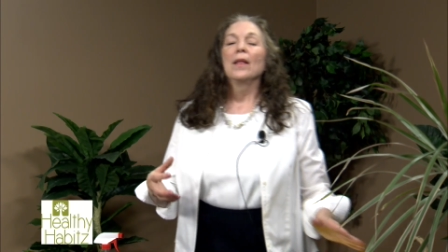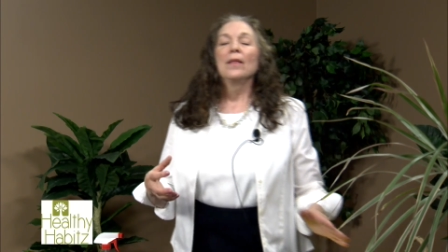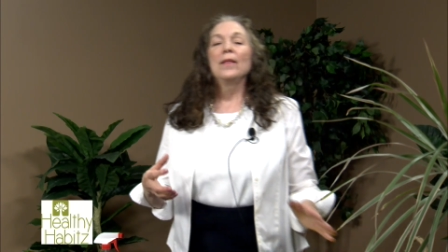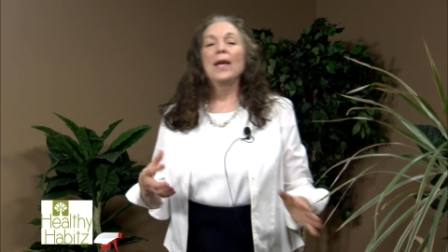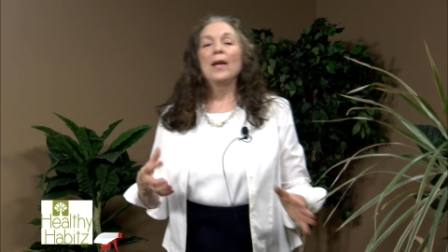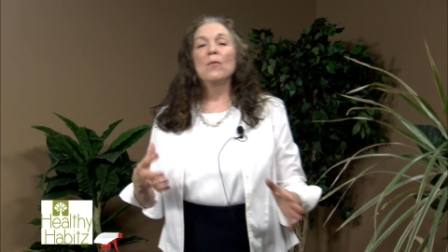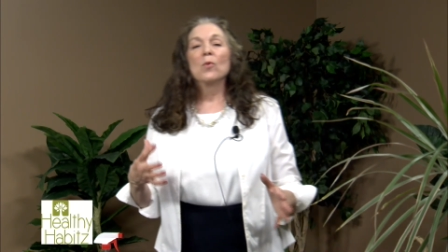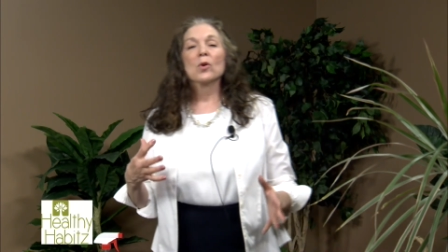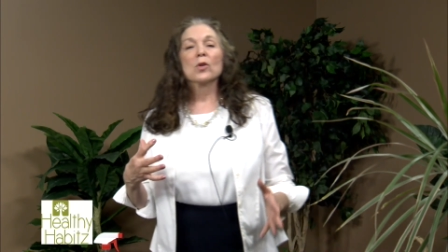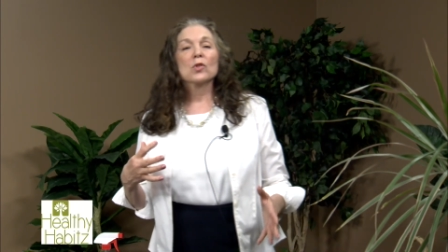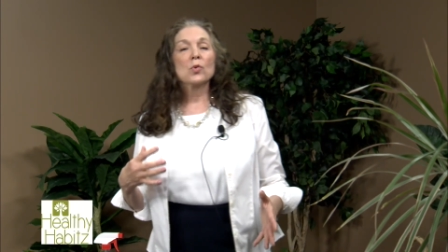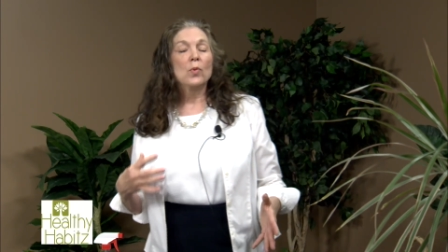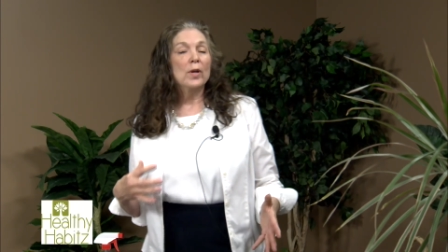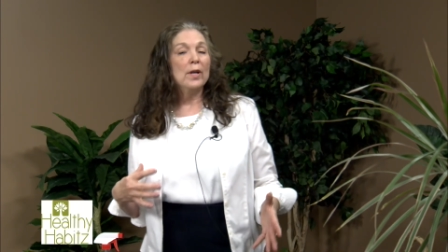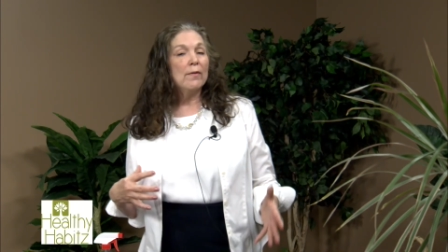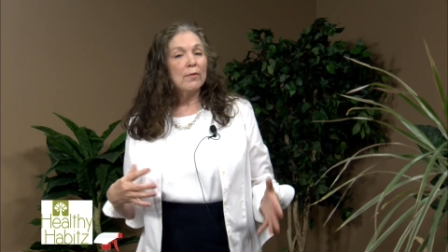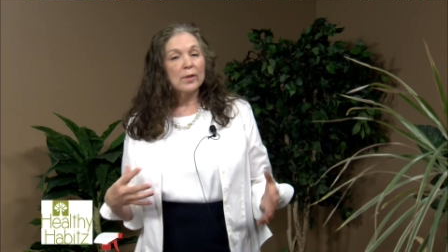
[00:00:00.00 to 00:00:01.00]
They work
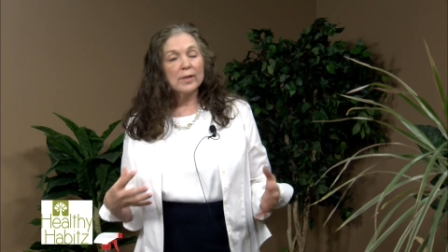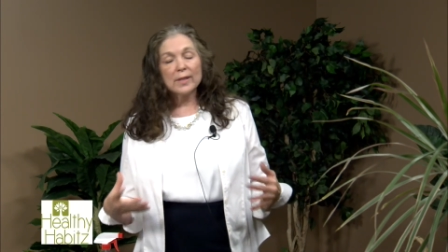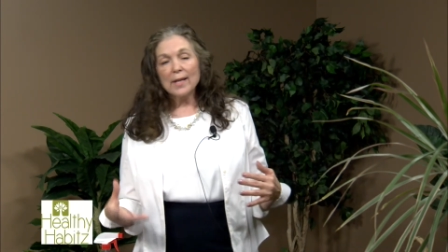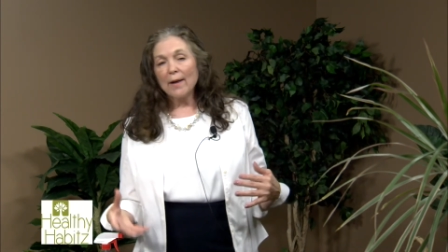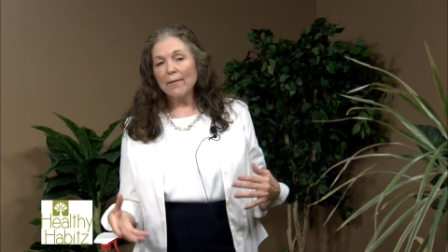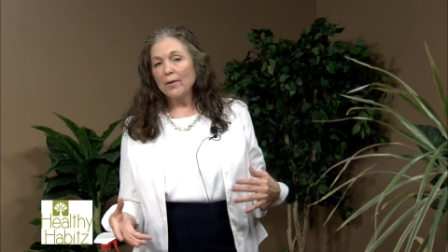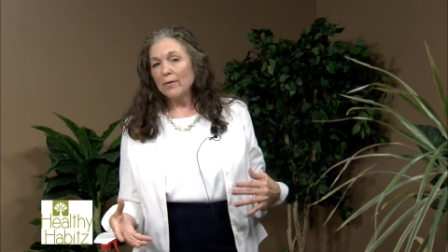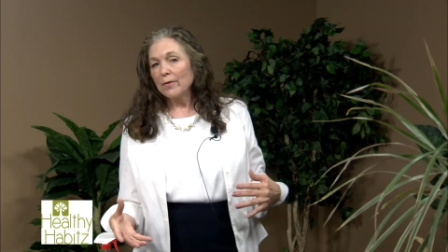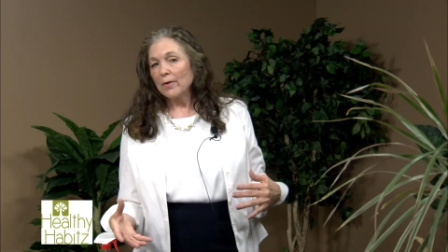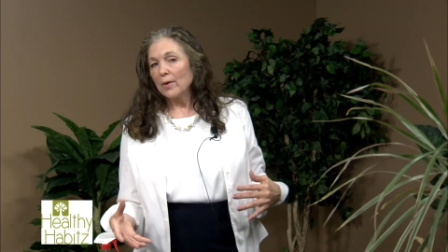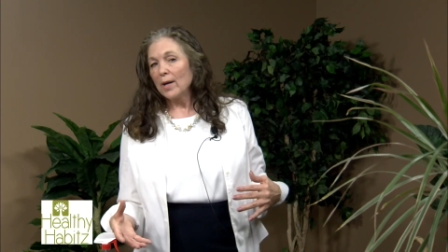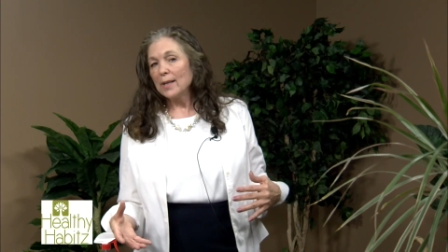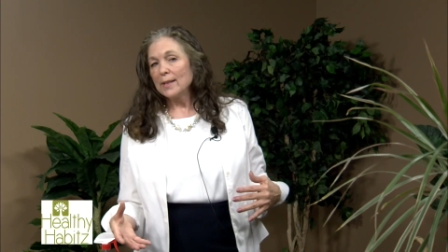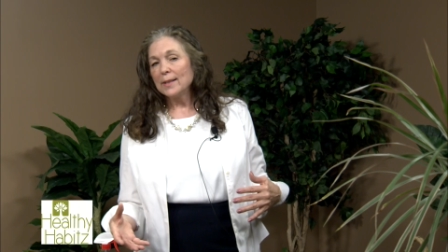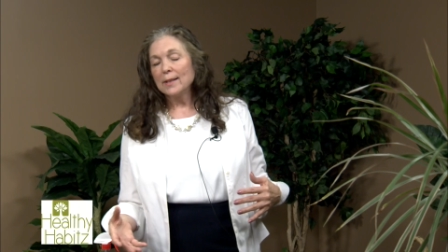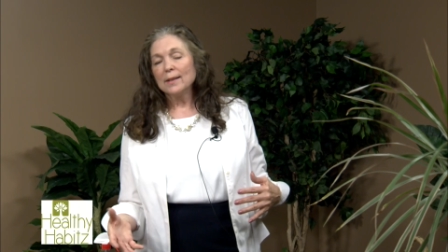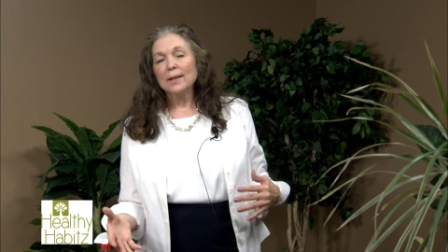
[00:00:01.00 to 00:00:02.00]
24/7 for
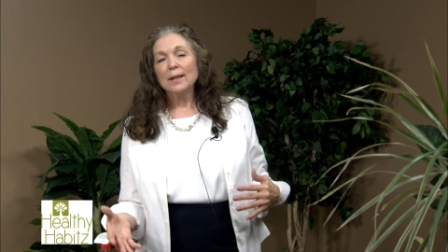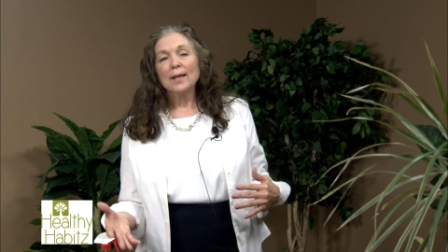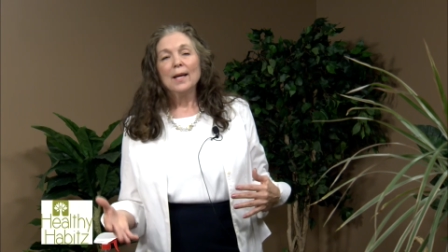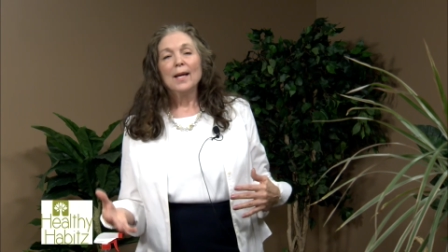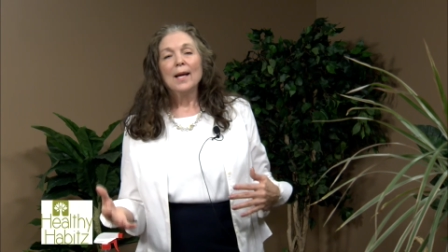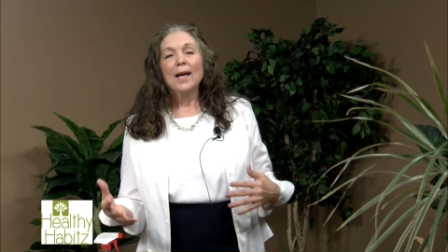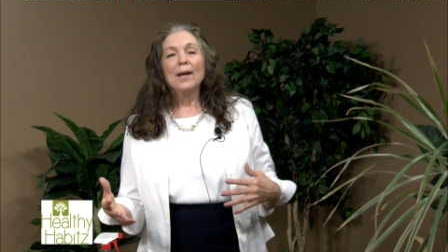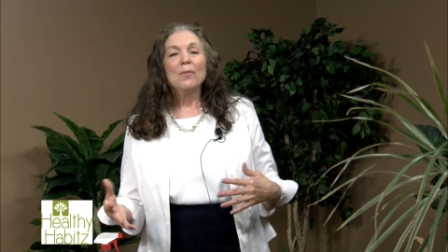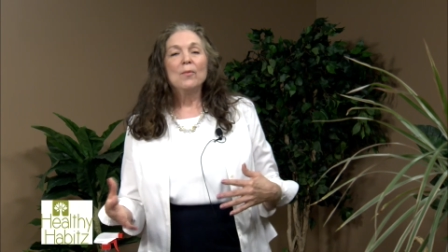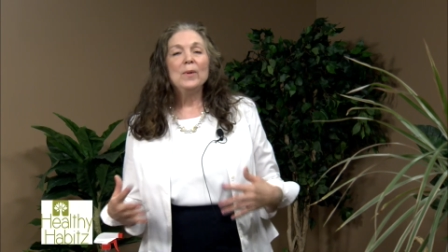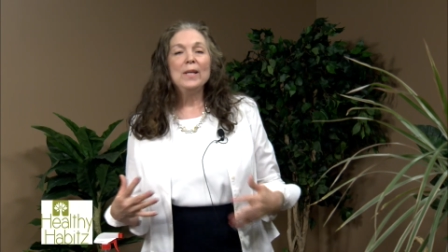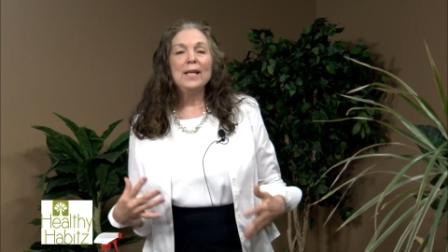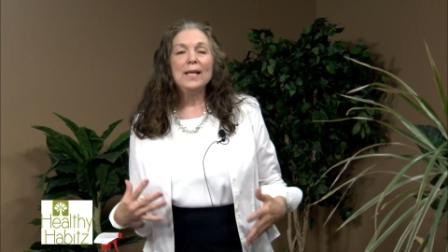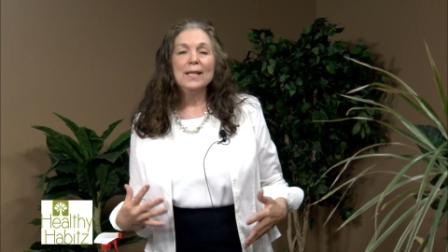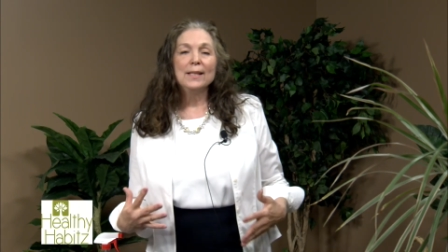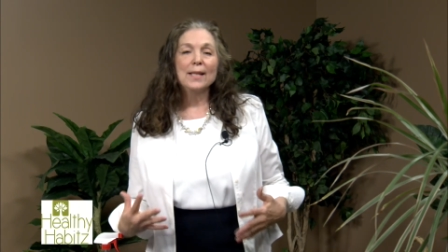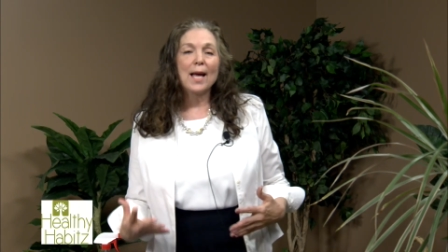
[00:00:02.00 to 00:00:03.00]
us, and we
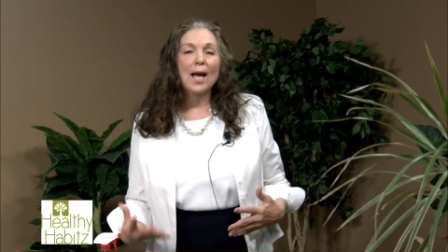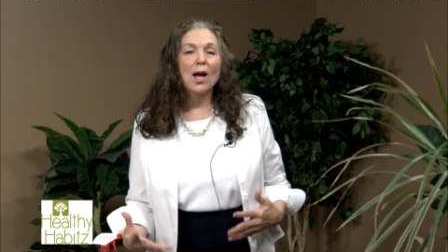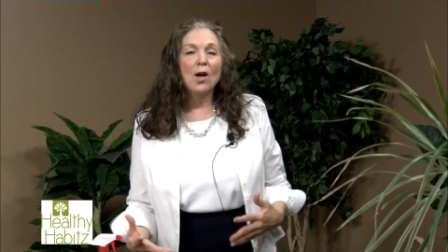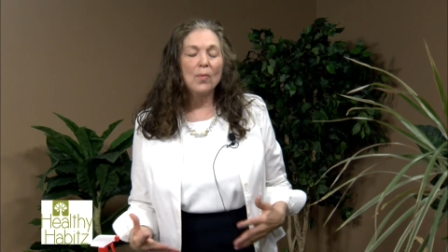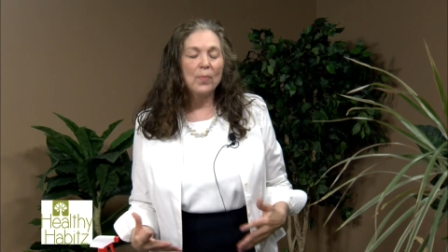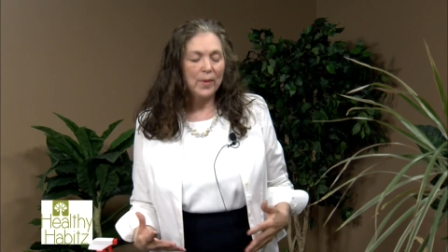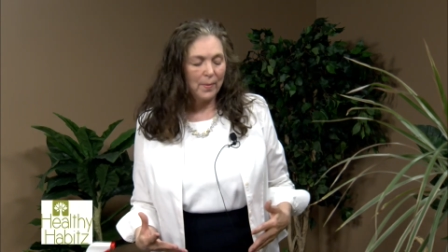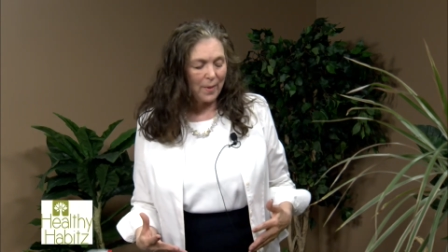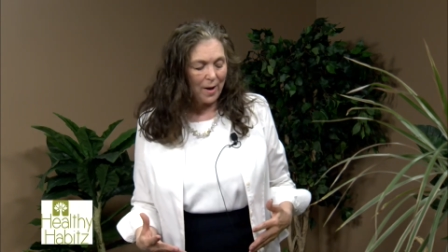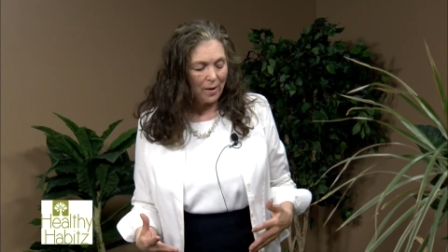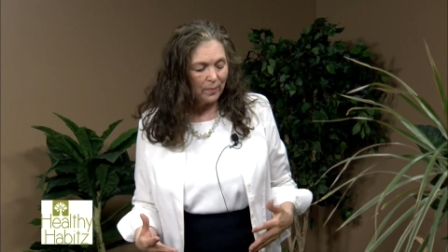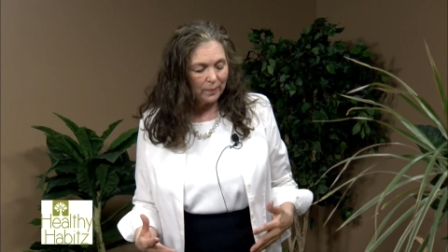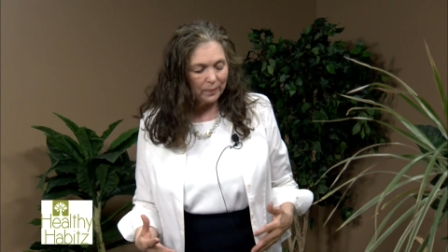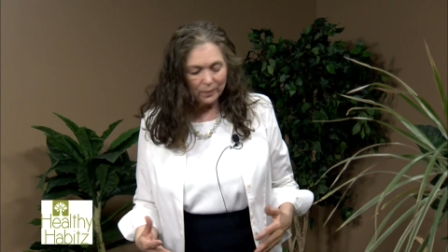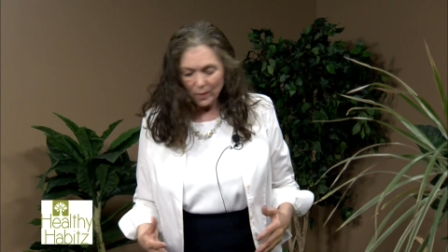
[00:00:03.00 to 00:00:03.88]
need to help them out.